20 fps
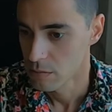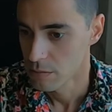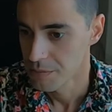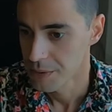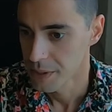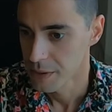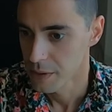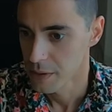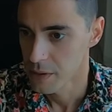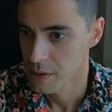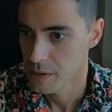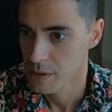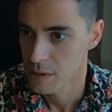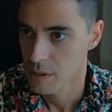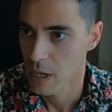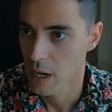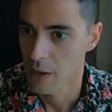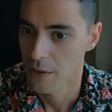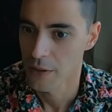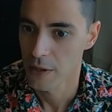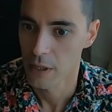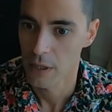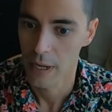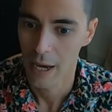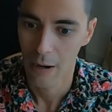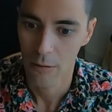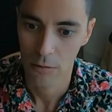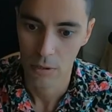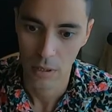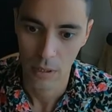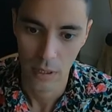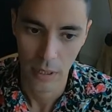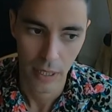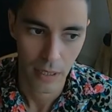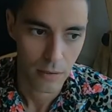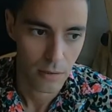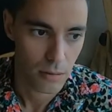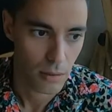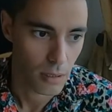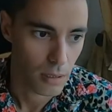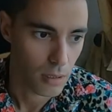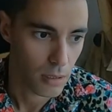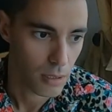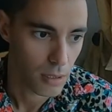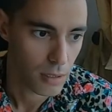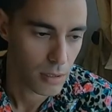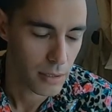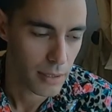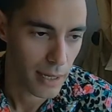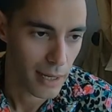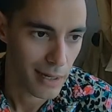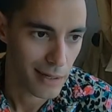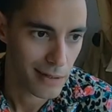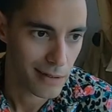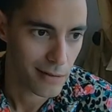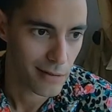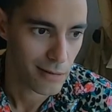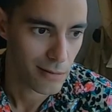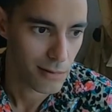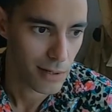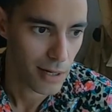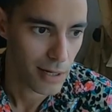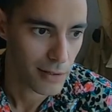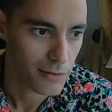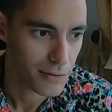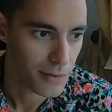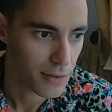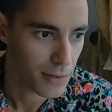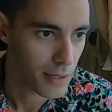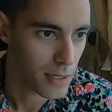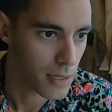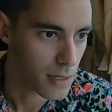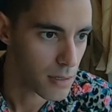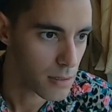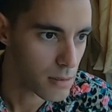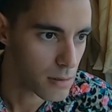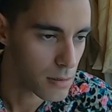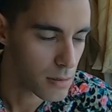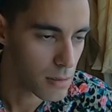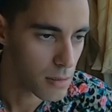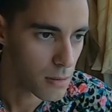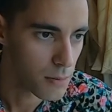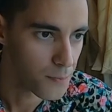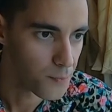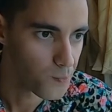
because I think now we're going to get to learn that, not everything's,